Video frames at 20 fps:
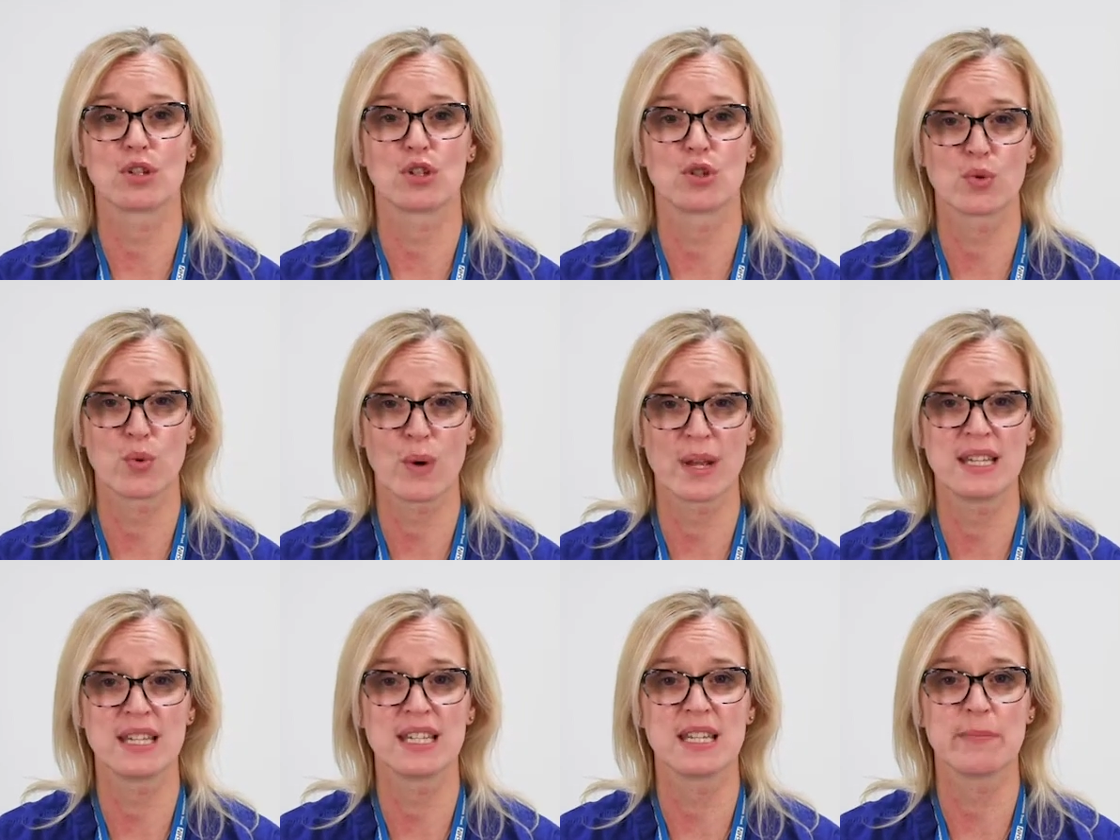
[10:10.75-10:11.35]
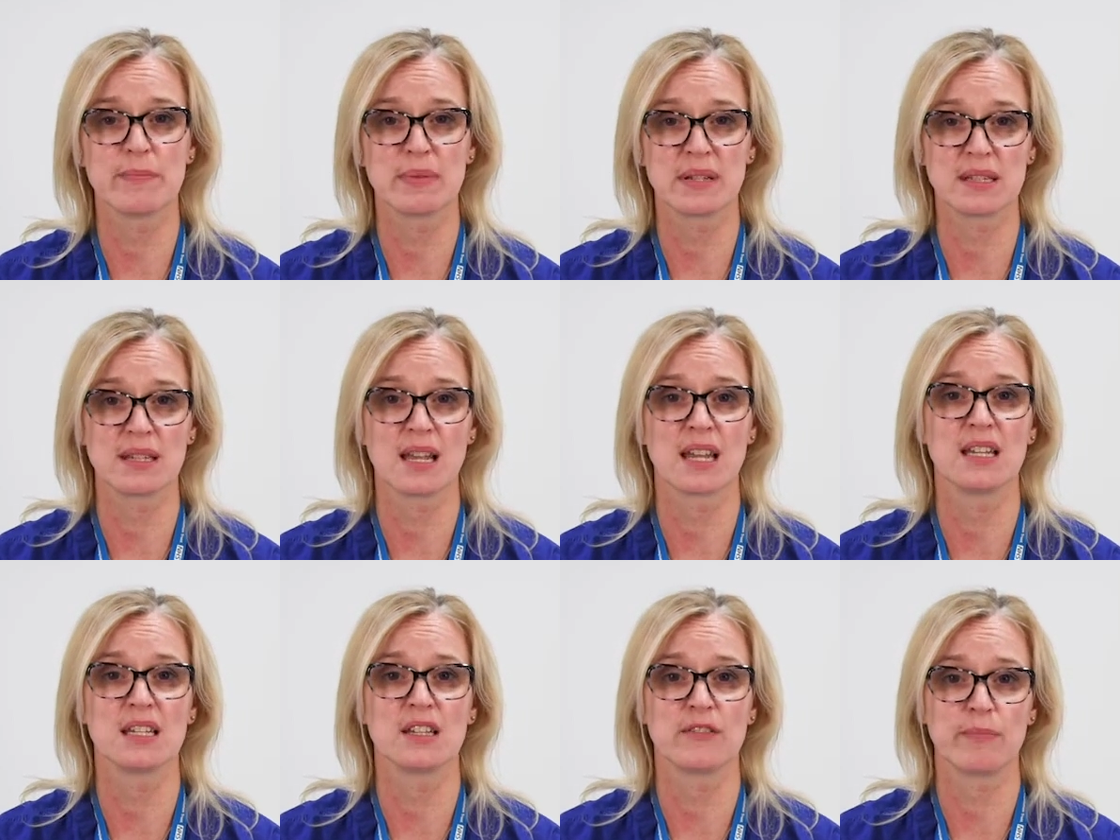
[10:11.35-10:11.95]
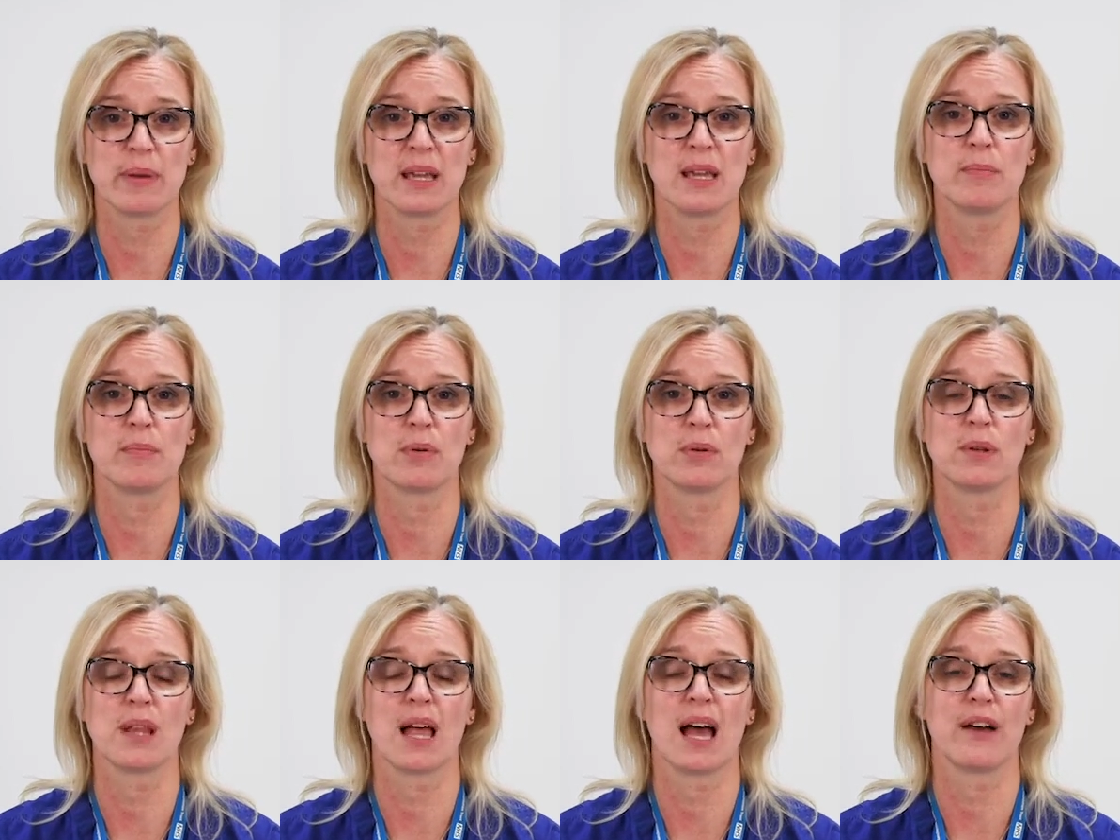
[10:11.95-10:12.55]
20% of
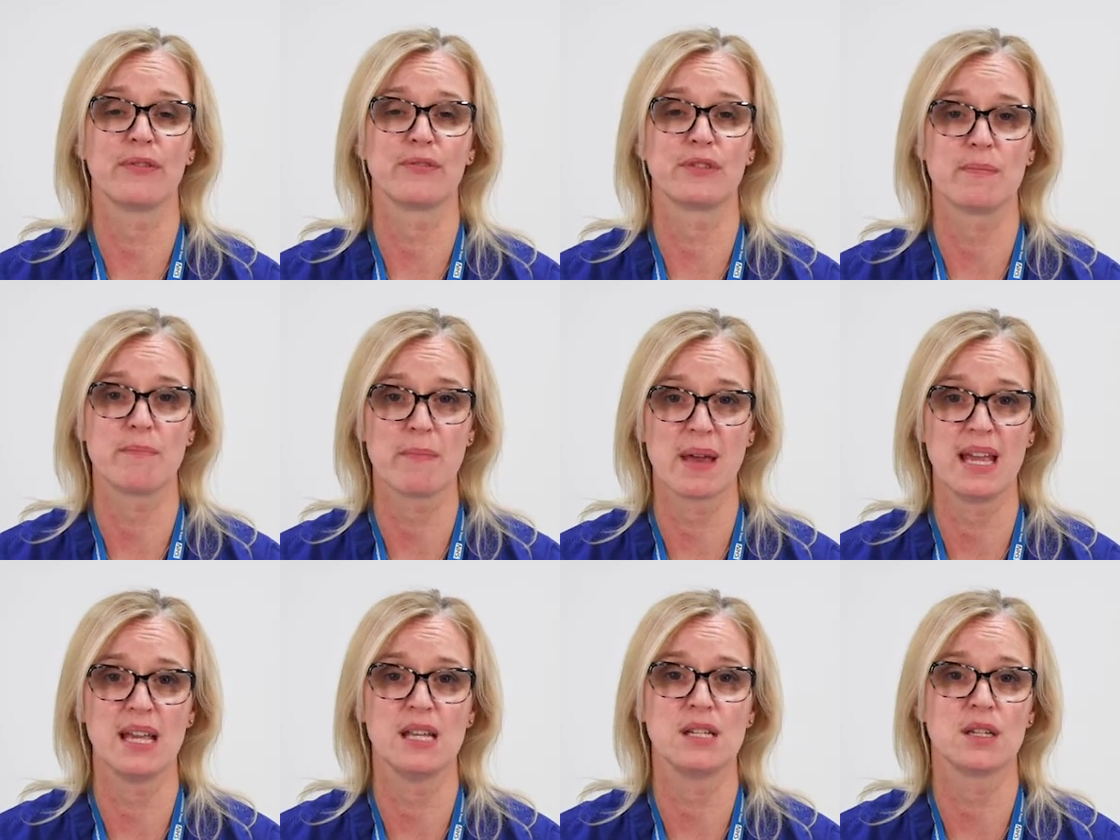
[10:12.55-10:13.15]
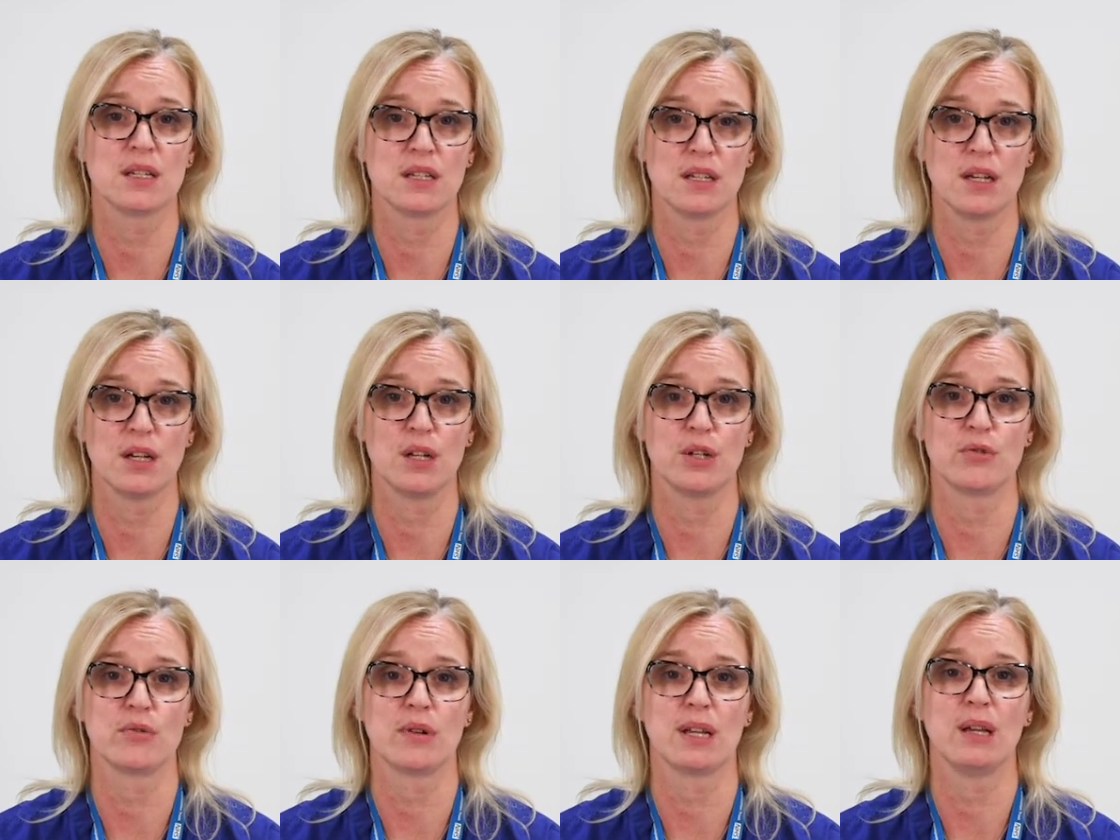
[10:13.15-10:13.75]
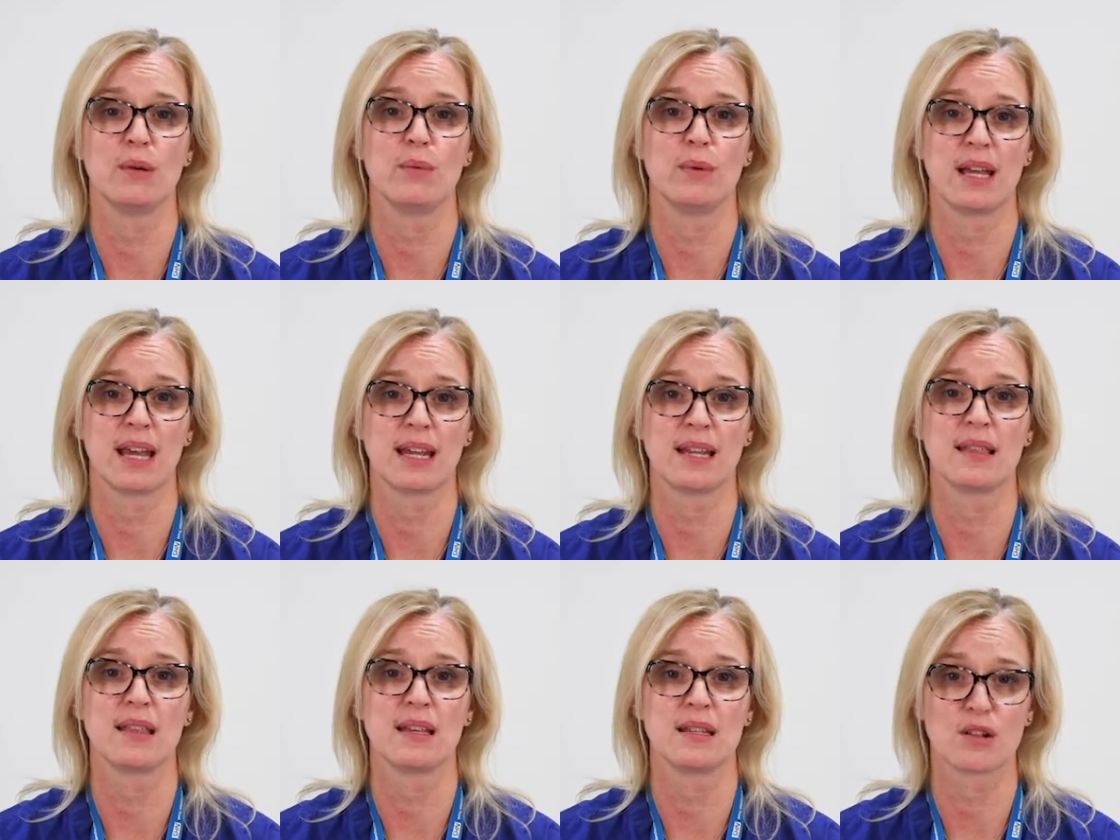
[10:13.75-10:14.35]
people after major surgery were
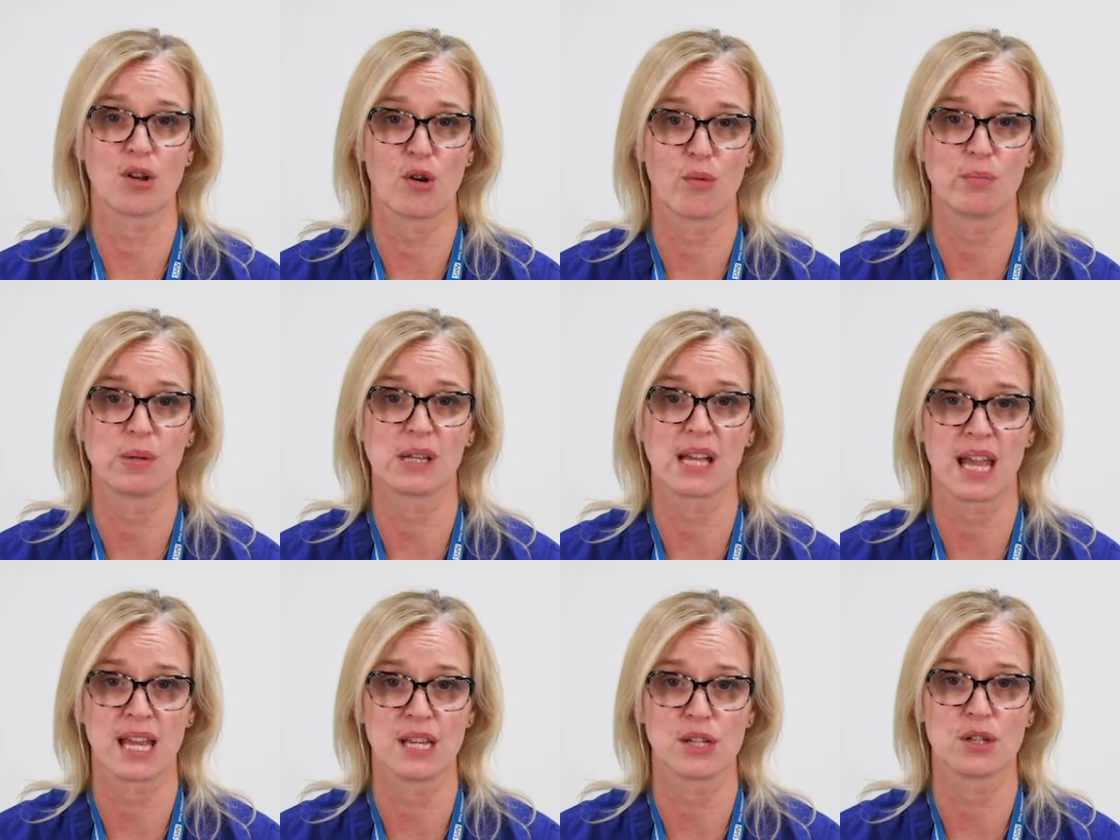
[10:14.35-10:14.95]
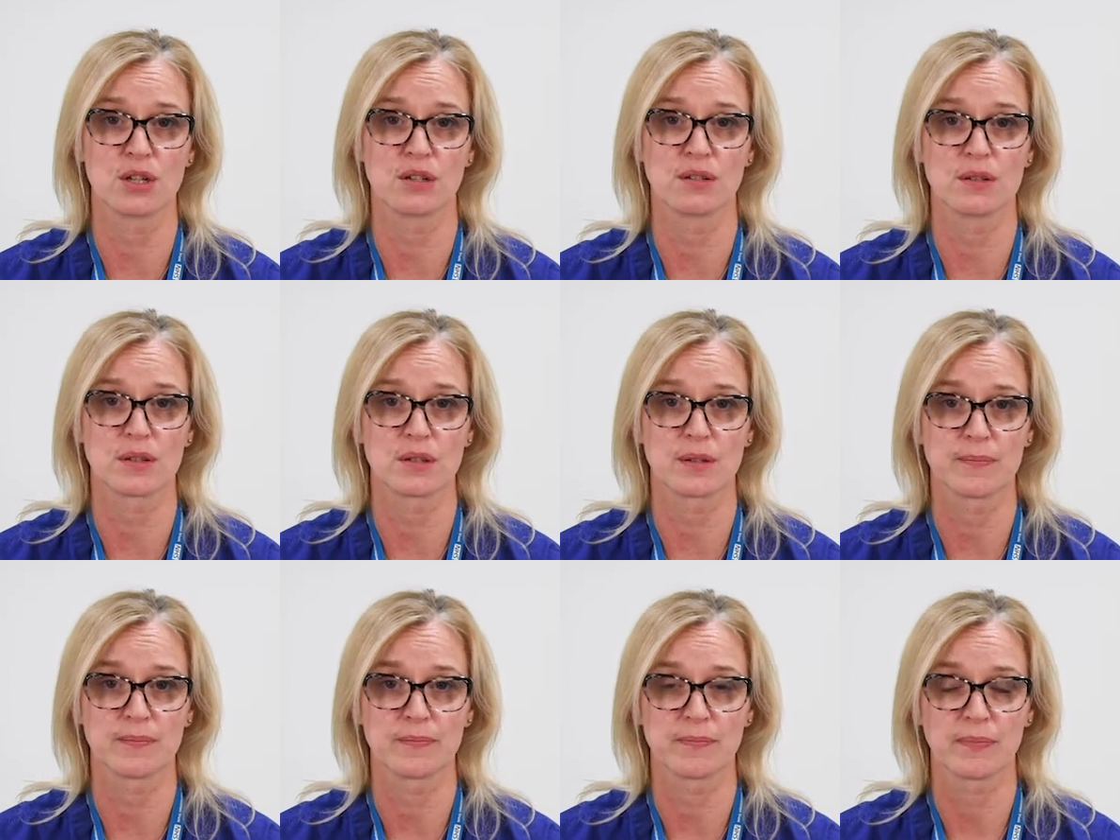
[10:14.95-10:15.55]
getting these complications.